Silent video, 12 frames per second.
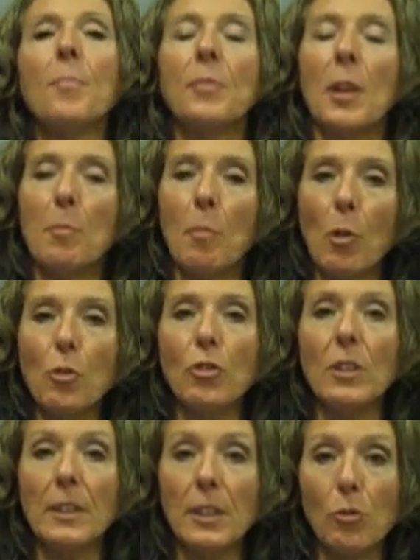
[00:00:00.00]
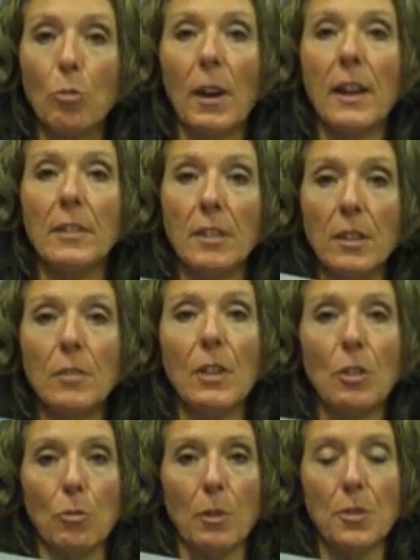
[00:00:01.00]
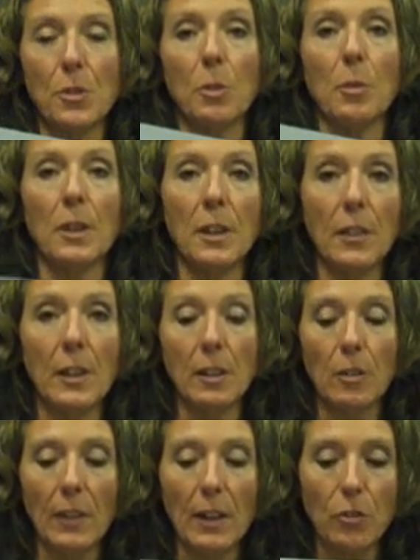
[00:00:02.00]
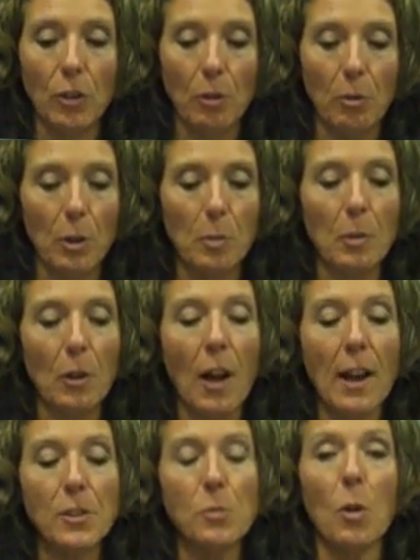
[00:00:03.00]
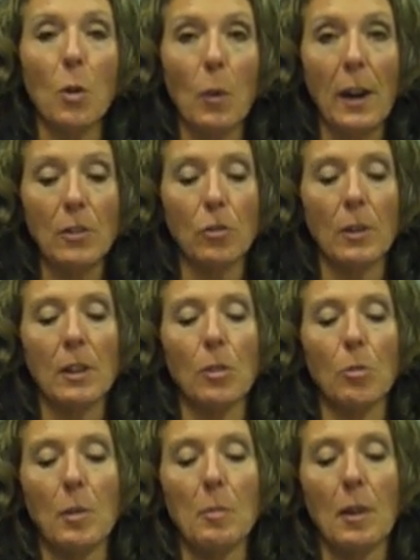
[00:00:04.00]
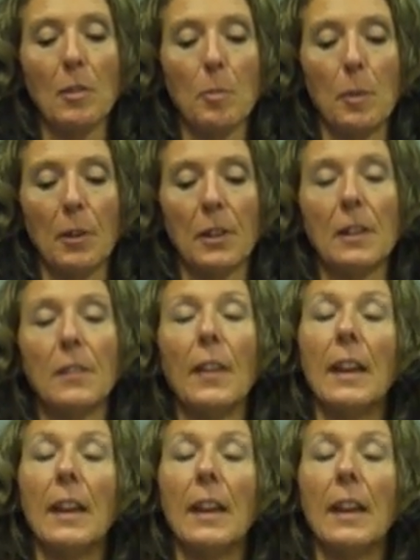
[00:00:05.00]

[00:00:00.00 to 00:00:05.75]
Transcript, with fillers: Emotionally trained individuals who were in the intervention group lost more weight during a three month period,